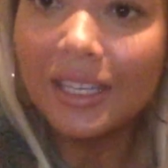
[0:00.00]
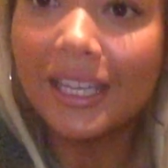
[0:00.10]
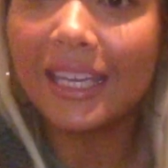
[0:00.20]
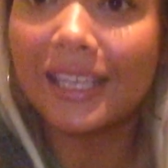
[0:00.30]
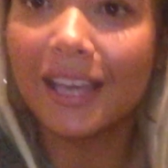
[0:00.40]

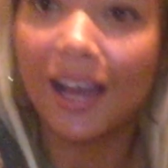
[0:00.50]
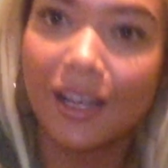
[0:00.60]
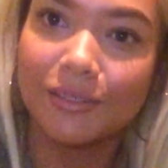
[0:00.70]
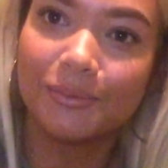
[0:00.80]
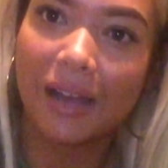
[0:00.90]
he
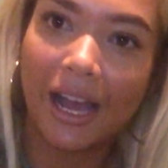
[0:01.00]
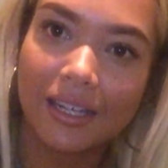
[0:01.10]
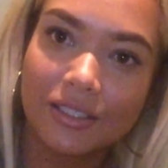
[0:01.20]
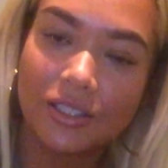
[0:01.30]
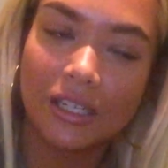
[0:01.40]

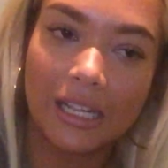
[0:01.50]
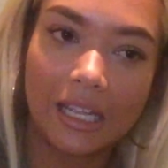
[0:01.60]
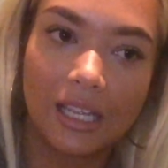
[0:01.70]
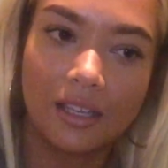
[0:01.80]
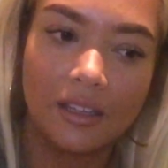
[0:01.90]

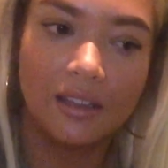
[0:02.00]
actually